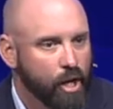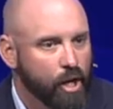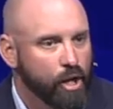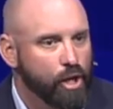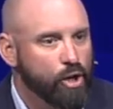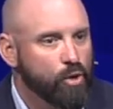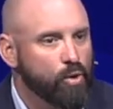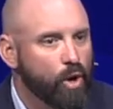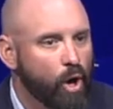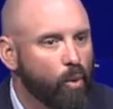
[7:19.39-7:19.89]

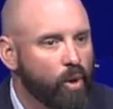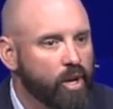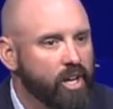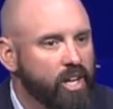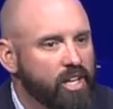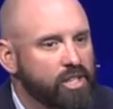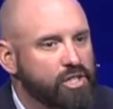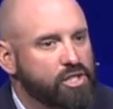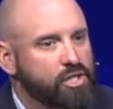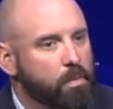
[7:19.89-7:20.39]
You know what
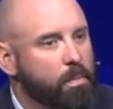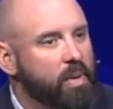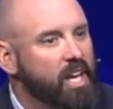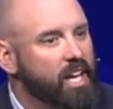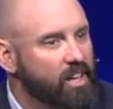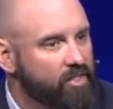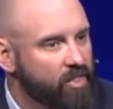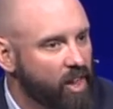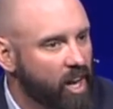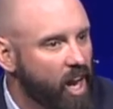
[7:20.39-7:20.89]
it is to
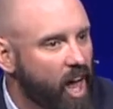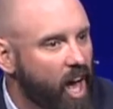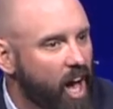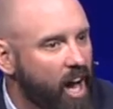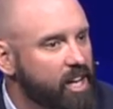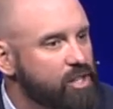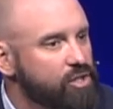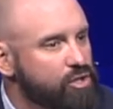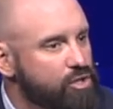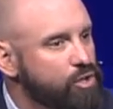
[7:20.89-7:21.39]
be in the
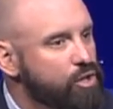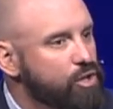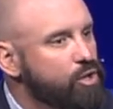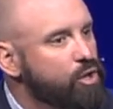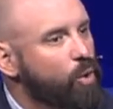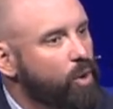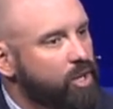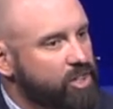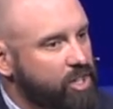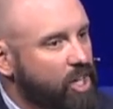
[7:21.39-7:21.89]
light, so you
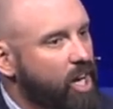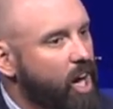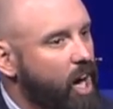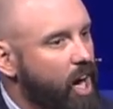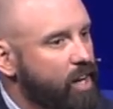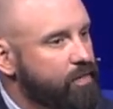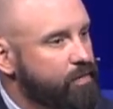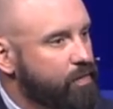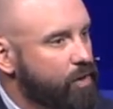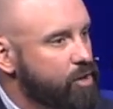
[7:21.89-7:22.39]
know what the
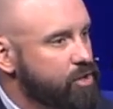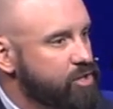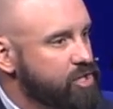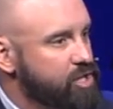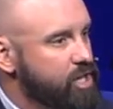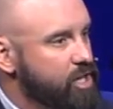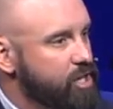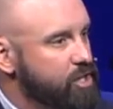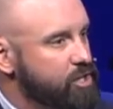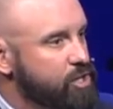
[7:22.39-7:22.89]
converse
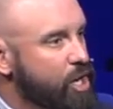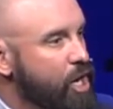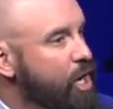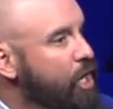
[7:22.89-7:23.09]
is.